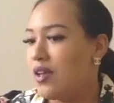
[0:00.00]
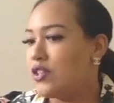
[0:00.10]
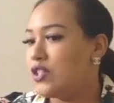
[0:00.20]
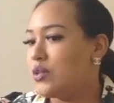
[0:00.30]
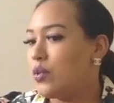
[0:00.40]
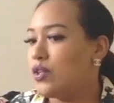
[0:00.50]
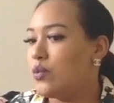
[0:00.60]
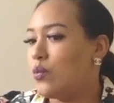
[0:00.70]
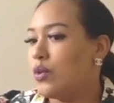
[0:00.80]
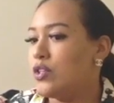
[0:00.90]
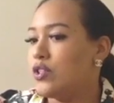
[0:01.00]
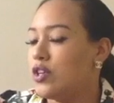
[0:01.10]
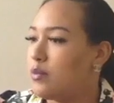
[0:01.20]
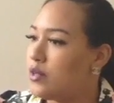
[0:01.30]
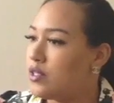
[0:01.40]
Just what is your
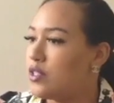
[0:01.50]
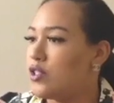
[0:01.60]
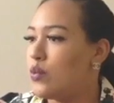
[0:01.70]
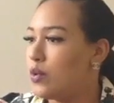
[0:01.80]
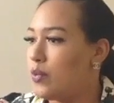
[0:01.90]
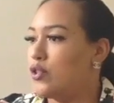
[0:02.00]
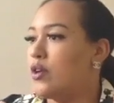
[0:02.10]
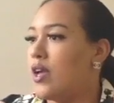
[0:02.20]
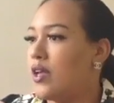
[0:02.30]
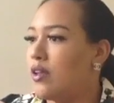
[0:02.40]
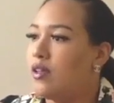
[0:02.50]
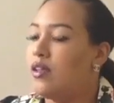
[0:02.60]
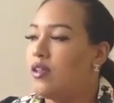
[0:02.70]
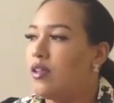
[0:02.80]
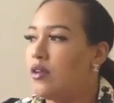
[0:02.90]
image that you want to portray.
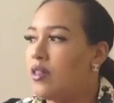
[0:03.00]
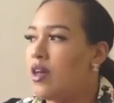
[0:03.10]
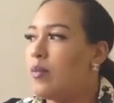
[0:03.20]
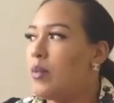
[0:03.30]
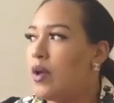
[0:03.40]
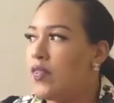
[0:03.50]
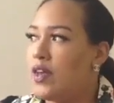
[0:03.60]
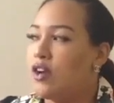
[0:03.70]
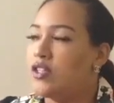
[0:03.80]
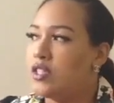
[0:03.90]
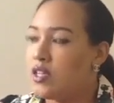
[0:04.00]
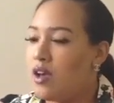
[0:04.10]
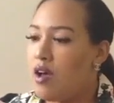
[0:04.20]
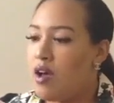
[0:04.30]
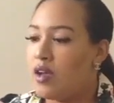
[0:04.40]
A lot of people, I think, are
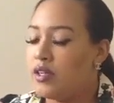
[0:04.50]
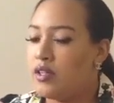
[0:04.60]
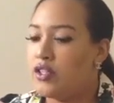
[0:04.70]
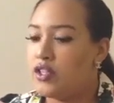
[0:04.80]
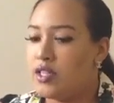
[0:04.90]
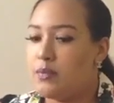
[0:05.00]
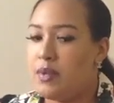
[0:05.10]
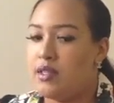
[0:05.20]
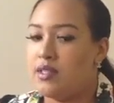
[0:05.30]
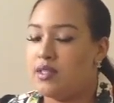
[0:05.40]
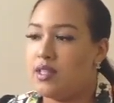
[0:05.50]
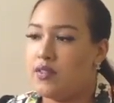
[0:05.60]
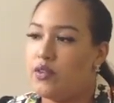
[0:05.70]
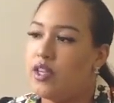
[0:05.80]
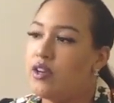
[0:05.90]
stuck on just being
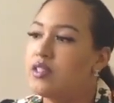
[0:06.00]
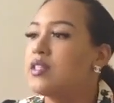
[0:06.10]
successful here in